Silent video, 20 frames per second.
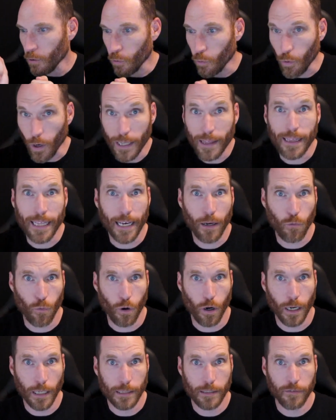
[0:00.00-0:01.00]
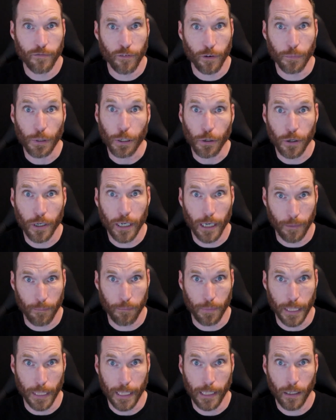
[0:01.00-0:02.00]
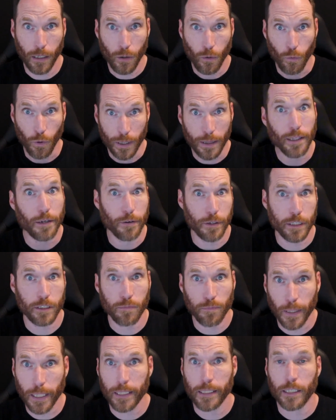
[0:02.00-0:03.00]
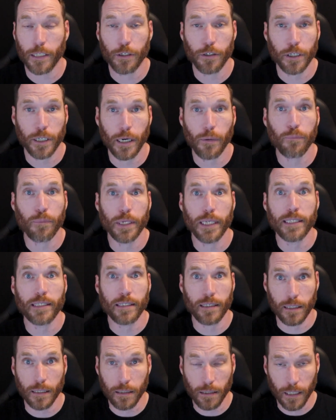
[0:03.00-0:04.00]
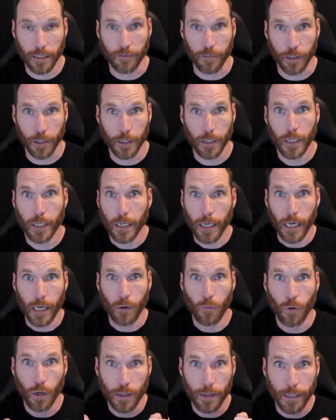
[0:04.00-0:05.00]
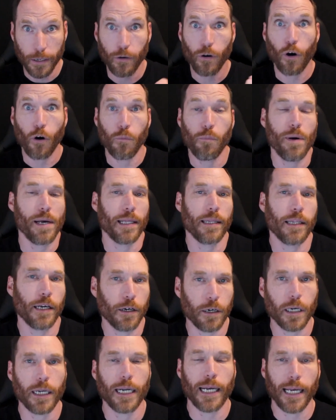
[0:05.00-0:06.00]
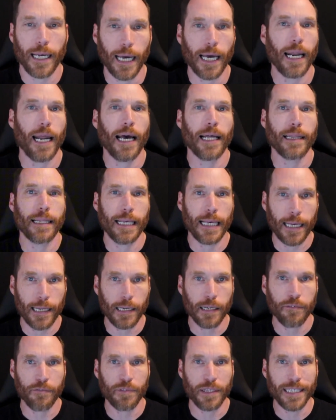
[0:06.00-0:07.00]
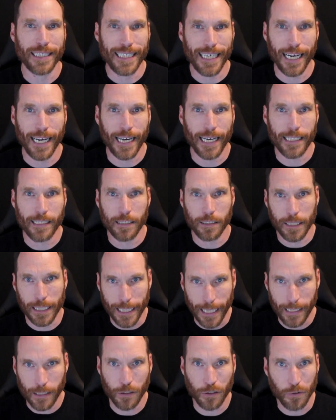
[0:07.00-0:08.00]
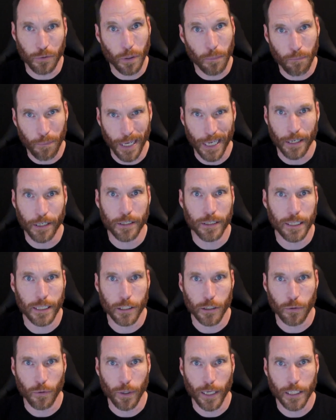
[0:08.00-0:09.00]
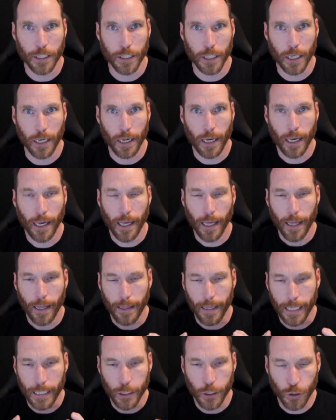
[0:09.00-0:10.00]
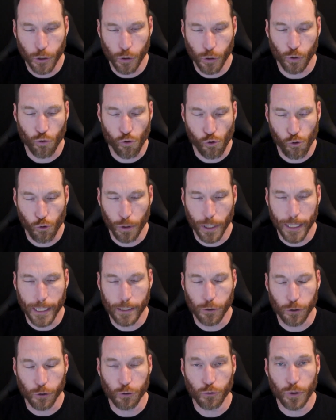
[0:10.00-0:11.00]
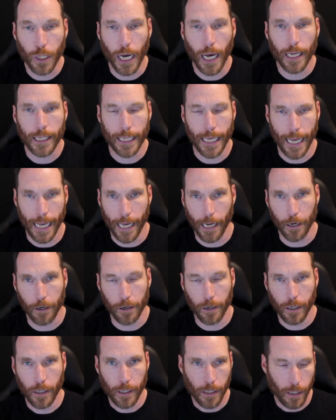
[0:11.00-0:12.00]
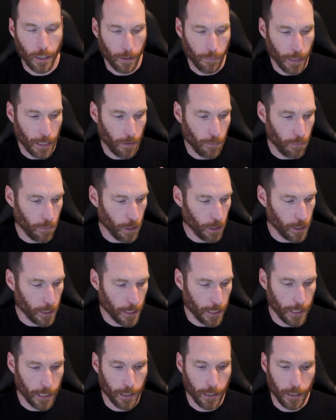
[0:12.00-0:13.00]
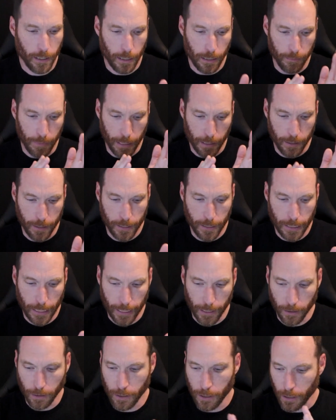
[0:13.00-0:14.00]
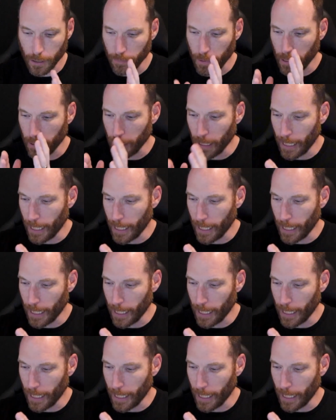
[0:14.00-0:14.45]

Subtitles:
what they want from your company, what they're expecting your company to deliver, and what they're hoping they're going to get at the end of the day to get to a better situation. They truly do not care about marketing, about sales, about